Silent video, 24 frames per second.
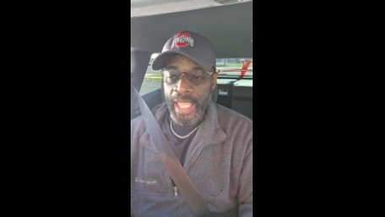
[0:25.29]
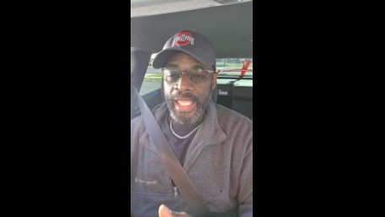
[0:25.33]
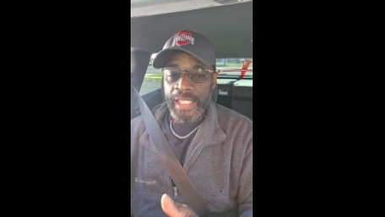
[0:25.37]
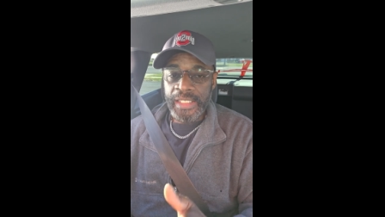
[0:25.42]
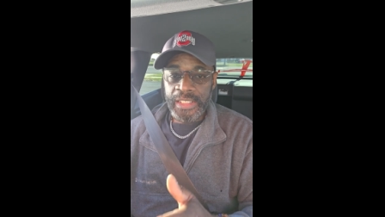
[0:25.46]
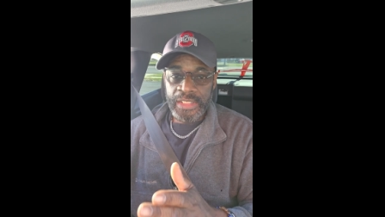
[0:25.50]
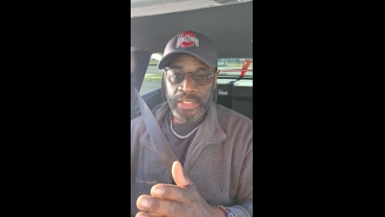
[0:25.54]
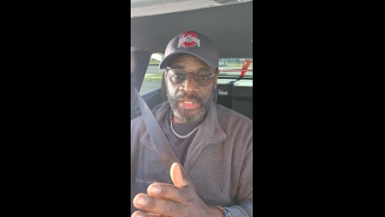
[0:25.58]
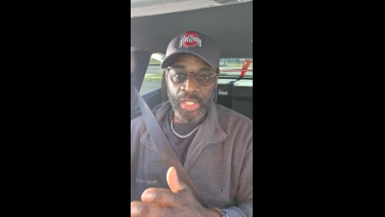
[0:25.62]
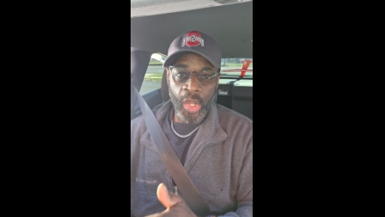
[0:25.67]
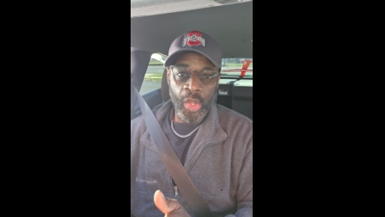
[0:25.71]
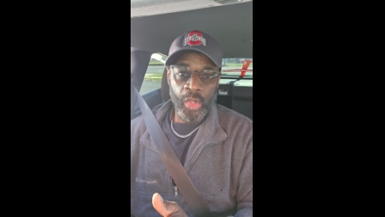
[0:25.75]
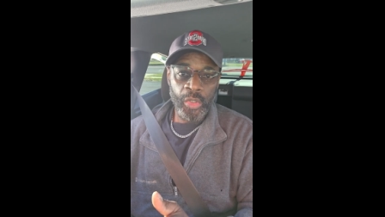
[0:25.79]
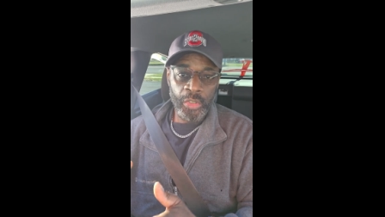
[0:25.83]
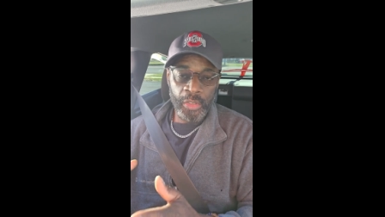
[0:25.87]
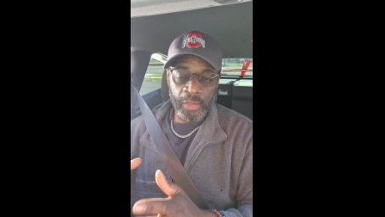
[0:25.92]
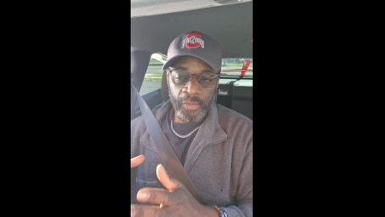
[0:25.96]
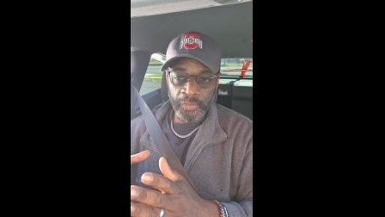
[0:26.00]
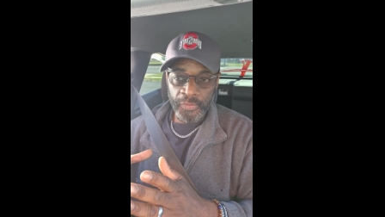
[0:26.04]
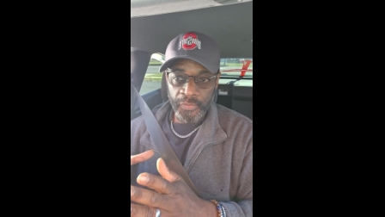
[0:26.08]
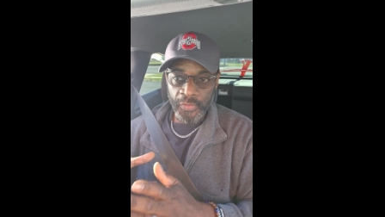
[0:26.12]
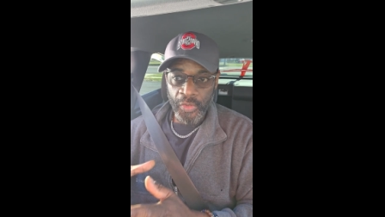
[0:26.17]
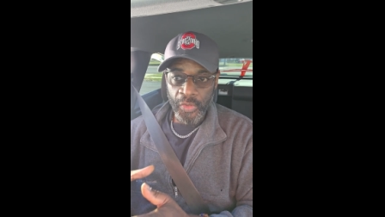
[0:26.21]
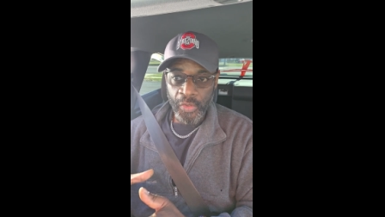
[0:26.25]
a
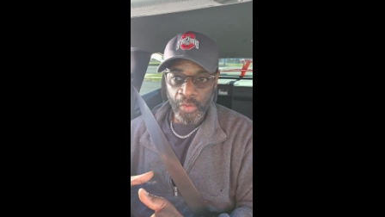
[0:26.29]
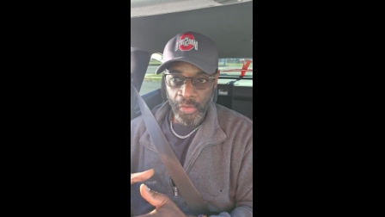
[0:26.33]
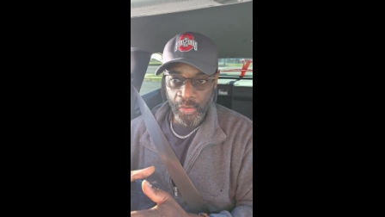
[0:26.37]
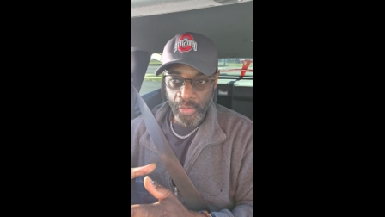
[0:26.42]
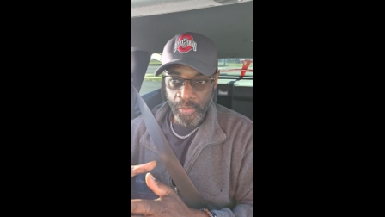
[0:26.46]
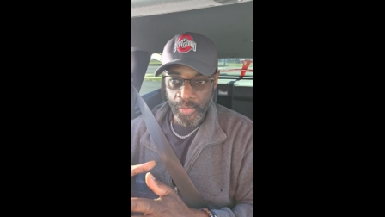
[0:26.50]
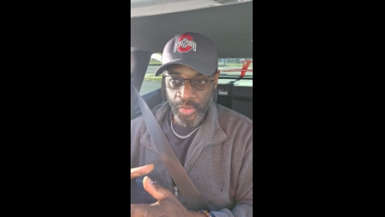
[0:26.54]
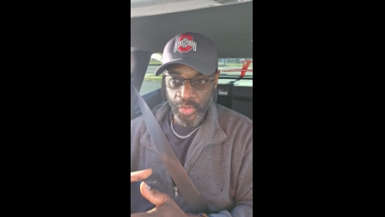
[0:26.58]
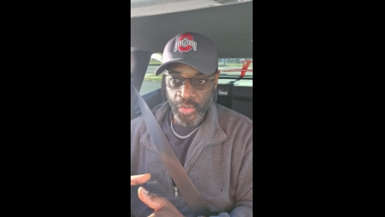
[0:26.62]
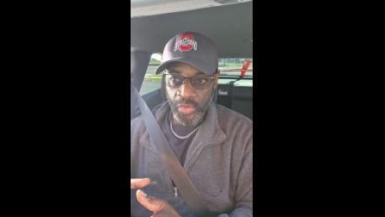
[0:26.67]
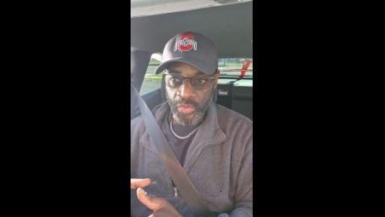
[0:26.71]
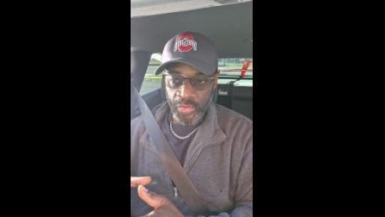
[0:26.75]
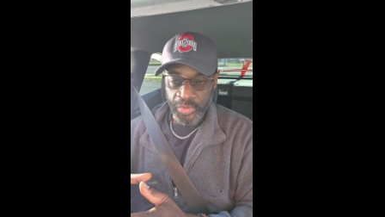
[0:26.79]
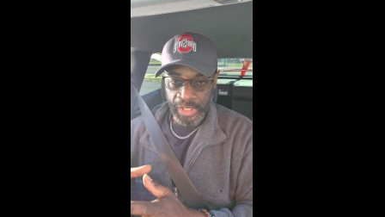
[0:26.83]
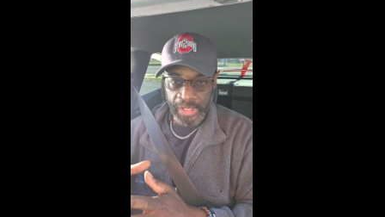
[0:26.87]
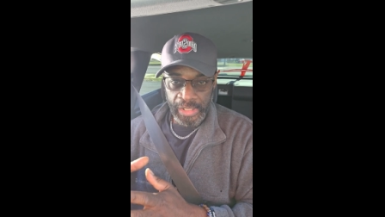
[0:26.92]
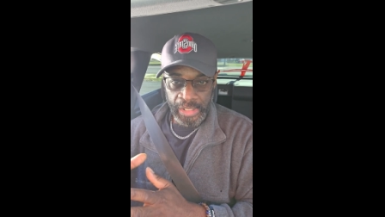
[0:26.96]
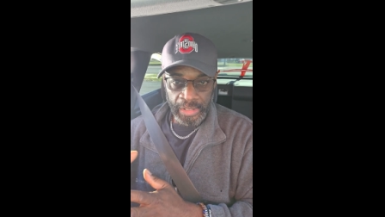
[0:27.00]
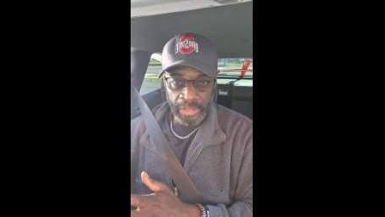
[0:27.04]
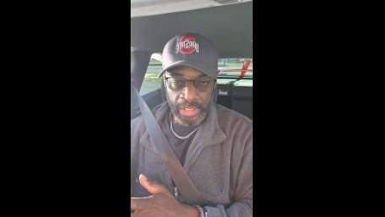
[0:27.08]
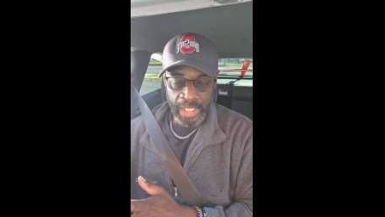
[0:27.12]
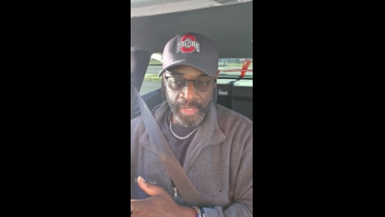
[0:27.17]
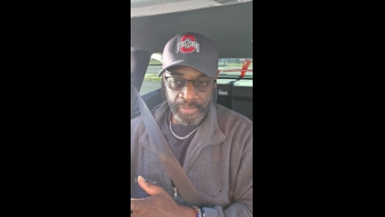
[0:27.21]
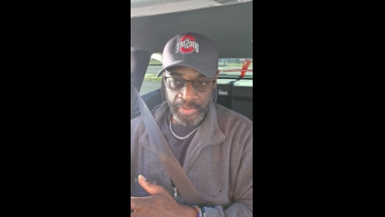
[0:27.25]
solar full moon
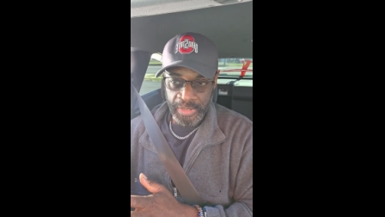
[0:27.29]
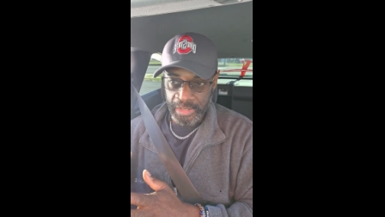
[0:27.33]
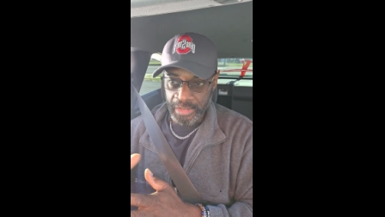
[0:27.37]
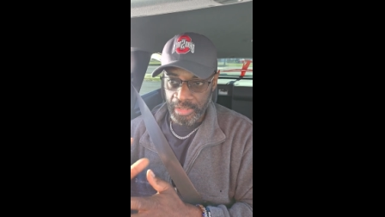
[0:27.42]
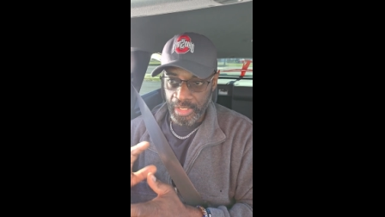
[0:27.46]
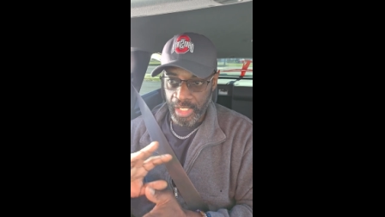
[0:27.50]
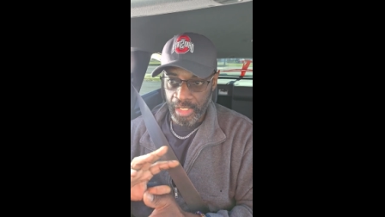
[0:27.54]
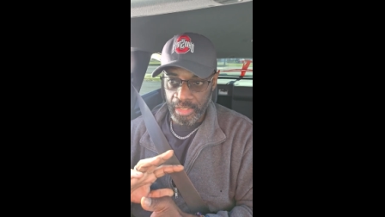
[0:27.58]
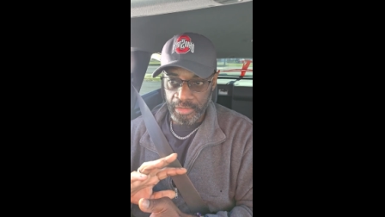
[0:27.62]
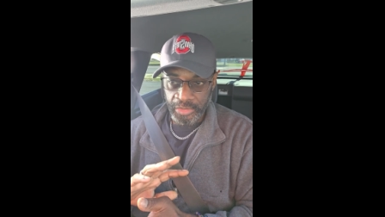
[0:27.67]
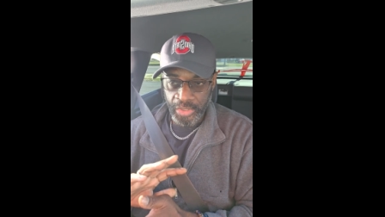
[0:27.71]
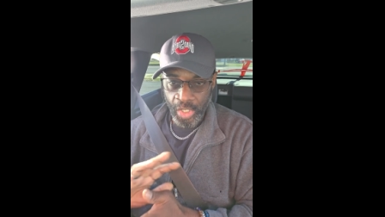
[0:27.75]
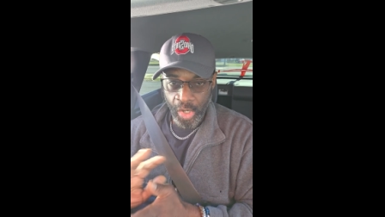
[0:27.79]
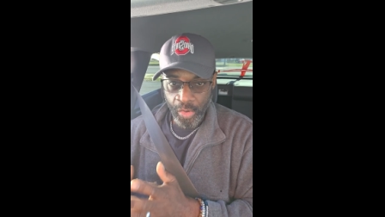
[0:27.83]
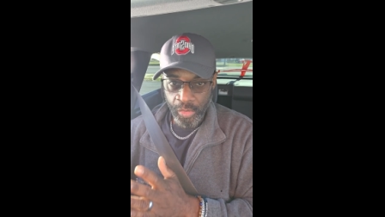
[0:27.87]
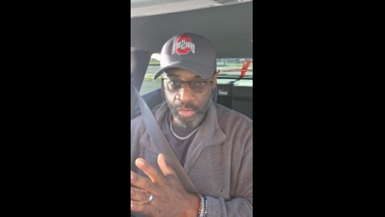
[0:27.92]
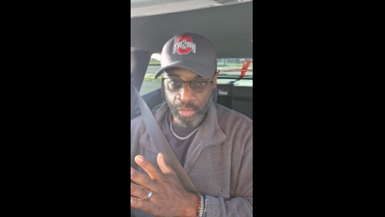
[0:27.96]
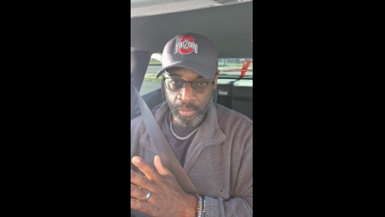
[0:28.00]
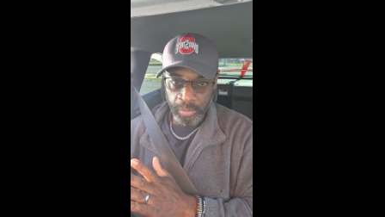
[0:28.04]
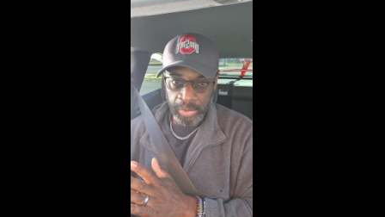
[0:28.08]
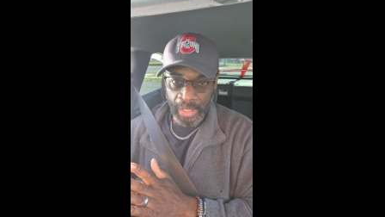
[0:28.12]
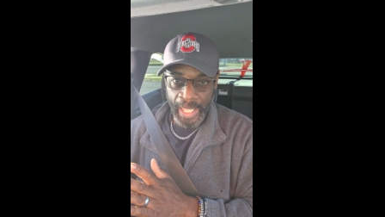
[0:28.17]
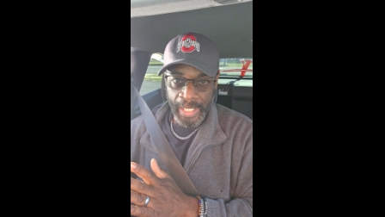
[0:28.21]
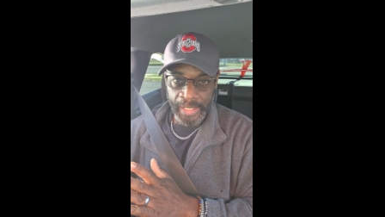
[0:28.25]
eclipse. It's a
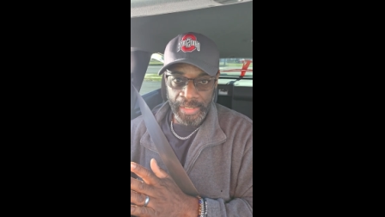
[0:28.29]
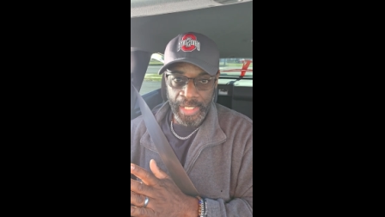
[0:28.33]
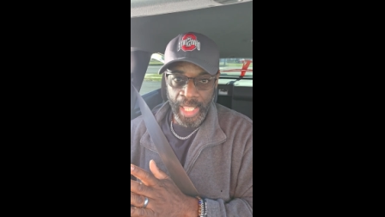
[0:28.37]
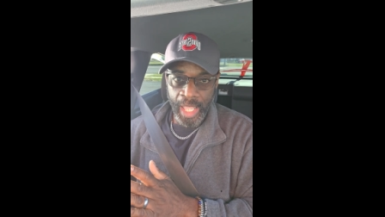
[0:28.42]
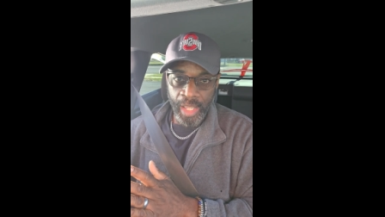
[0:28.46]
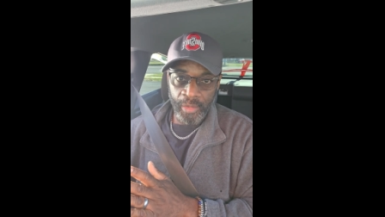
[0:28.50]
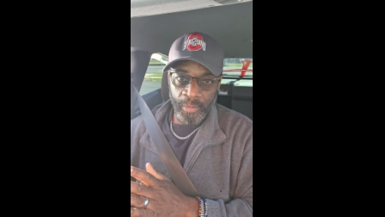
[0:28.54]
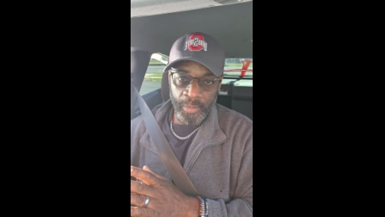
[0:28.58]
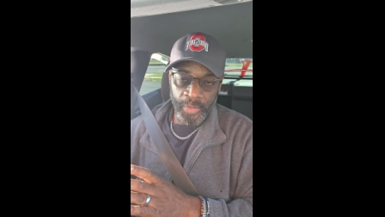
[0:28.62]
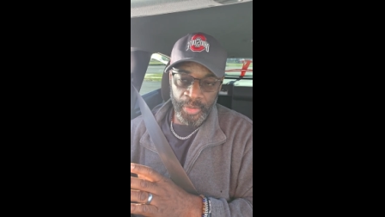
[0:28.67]
total blacked out